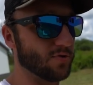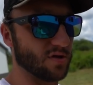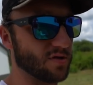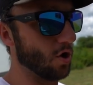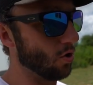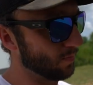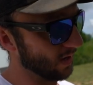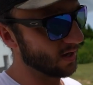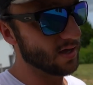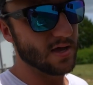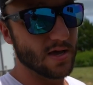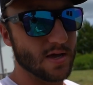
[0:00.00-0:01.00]
just hoping,
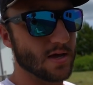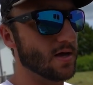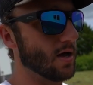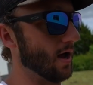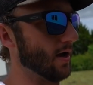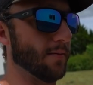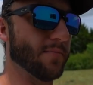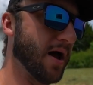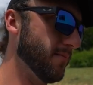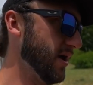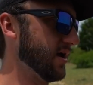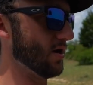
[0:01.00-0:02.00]
and I'm
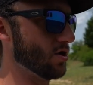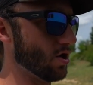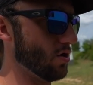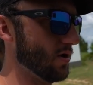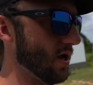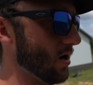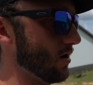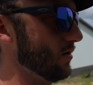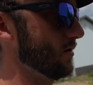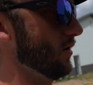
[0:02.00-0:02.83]
not making a joke here,